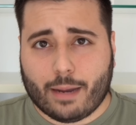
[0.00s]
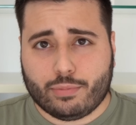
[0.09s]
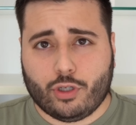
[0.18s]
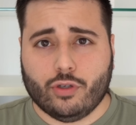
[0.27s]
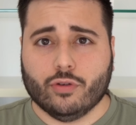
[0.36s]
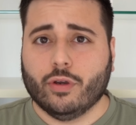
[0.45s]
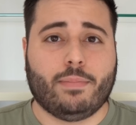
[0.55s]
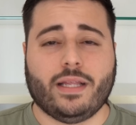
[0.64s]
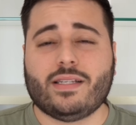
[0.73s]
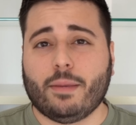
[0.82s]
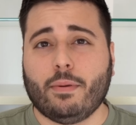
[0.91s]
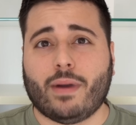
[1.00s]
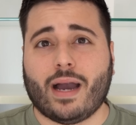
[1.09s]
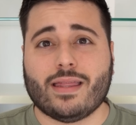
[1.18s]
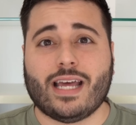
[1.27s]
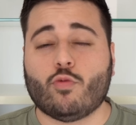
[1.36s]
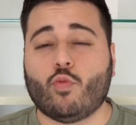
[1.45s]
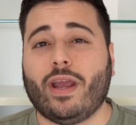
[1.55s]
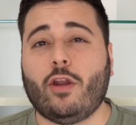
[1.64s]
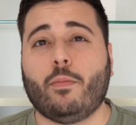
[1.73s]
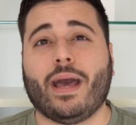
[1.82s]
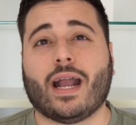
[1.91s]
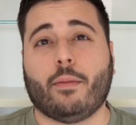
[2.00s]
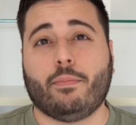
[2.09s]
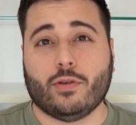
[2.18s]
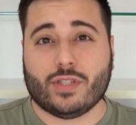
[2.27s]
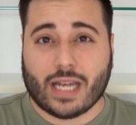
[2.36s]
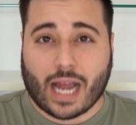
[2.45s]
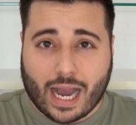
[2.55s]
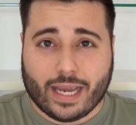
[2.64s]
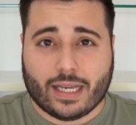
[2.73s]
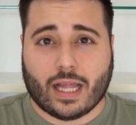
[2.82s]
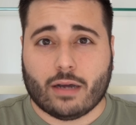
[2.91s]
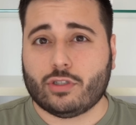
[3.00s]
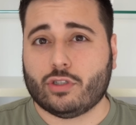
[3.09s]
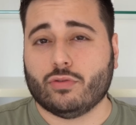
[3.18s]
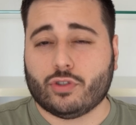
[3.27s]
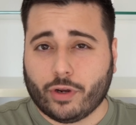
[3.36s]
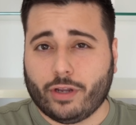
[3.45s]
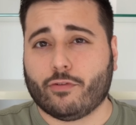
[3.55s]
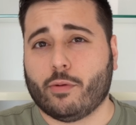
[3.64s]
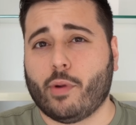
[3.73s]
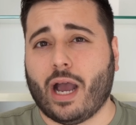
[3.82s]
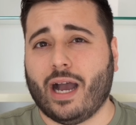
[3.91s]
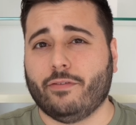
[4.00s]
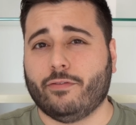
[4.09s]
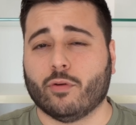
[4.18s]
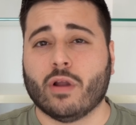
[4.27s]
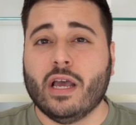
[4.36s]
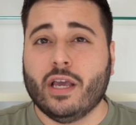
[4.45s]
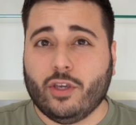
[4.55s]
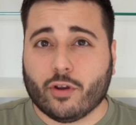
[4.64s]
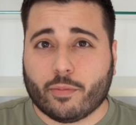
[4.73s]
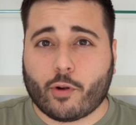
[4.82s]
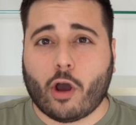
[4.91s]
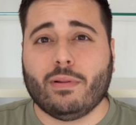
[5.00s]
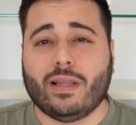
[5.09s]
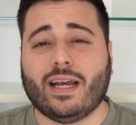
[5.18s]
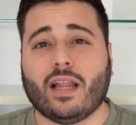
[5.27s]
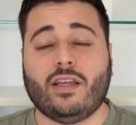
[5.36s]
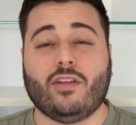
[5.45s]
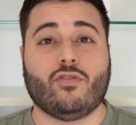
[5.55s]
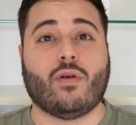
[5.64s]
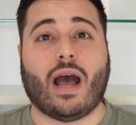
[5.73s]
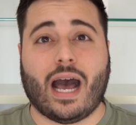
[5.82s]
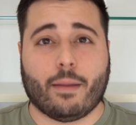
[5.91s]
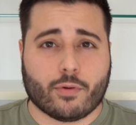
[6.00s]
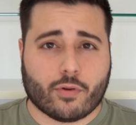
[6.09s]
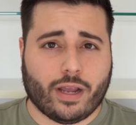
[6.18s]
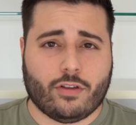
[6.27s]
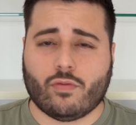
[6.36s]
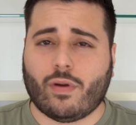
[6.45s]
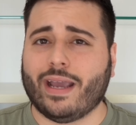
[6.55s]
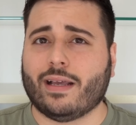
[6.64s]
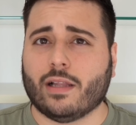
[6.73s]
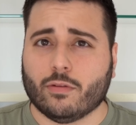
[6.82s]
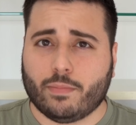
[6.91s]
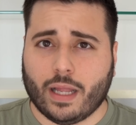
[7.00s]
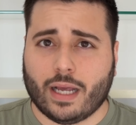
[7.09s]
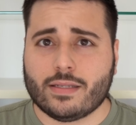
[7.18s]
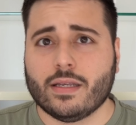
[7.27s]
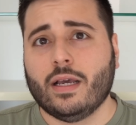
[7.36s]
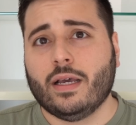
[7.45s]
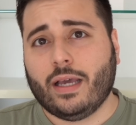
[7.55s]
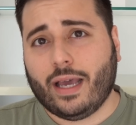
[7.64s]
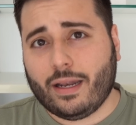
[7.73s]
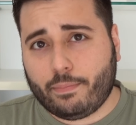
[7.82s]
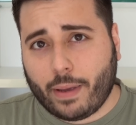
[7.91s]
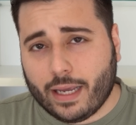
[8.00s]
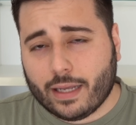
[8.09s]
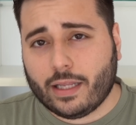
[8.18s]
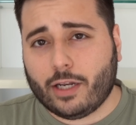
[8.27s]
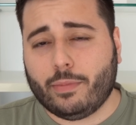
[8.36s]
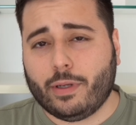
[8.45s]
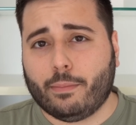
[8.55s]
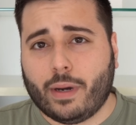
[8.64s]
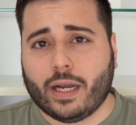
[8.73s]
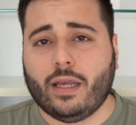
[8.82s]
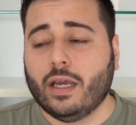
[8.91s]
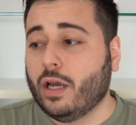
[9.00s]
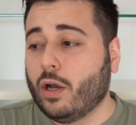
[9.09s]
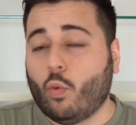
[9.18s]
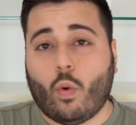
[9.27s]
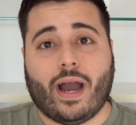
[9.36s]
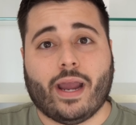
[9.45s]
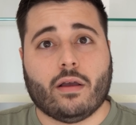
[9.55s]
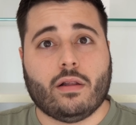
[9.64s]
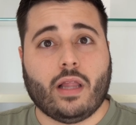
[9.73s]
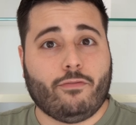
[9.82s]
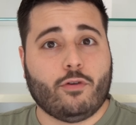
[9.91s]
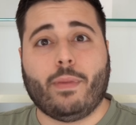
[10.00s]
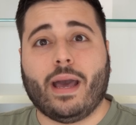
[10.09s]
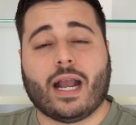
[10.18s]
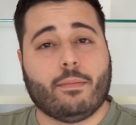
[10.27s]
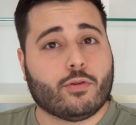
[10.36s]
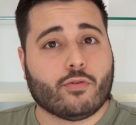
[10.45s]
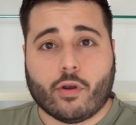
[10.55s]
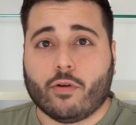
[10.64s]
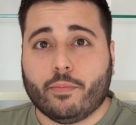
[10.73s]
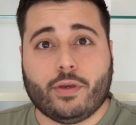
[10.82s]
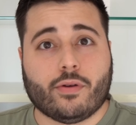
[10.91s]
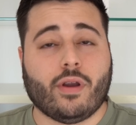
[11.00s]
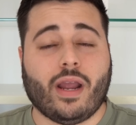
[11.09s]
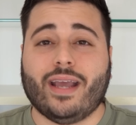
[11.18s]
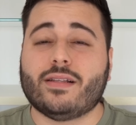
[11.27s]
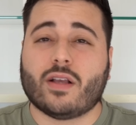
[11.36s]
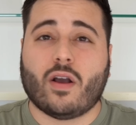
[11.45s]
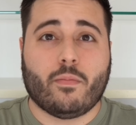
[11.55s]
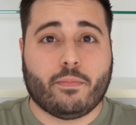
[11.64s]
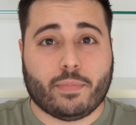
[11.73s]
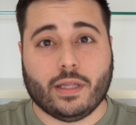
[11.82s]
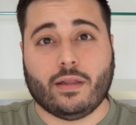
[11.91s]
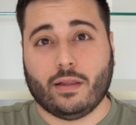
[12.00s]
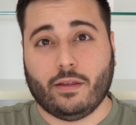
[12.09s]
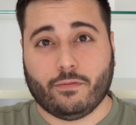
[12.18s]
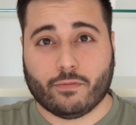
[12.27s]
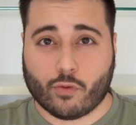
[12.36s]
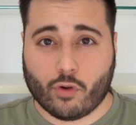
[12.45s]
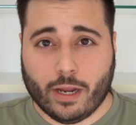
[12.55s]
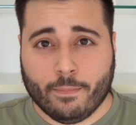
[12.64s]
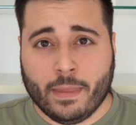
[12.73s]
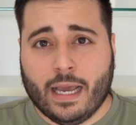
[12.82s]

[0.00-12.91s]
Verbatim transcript: up to you. Please keep in mind that when you back up using iCloud, so straight from your iPhone, you're probably gonna need to upgrade to iCloud Plus and pay a little bit of money, while if you back up through your computer, it's completely free.